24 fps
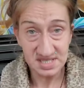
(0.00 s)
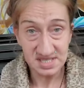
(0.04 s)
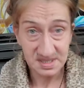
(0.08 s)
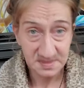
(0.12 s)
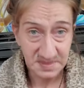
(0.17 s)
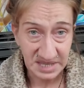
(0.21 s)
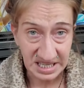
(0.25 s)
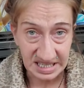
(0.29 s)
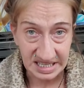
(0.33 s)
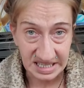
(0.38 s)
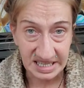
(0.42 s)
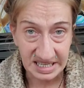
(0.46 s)
to
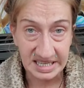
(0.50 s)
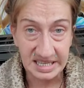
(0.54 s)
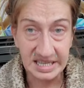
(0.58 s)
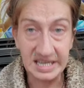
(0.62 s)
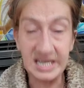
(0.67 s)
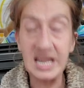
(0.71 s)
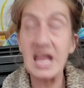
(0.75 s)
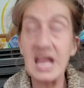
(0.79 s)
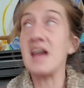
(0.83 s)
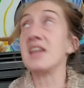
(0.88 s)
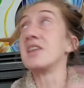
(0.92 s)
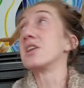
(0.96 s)

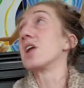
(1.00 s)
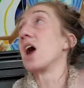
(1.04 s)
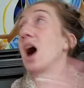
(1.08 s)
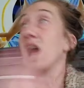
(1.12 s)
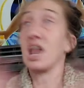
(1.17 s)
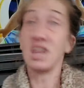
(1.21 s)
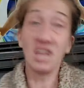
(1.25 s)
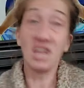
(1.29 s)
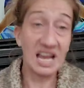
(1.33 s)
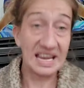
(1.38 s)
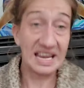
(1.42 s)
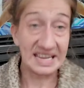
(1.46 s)
be and
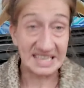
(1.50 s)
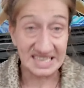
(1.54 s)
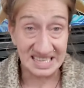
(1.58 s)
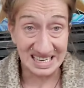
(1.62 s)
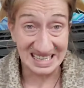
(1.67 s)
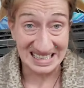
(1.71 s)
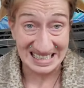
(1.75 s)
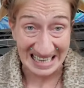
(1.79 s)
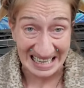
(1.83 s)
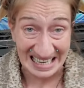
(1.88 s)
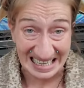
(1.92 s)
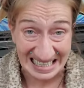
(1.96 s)
not
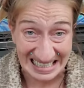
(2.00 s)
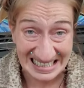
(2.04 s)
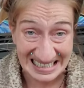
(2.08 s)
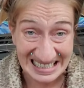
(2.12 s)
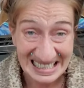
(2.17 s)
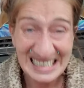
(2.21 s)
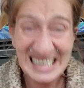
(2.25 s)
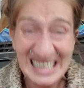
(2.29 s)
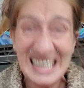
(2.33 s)
liking it.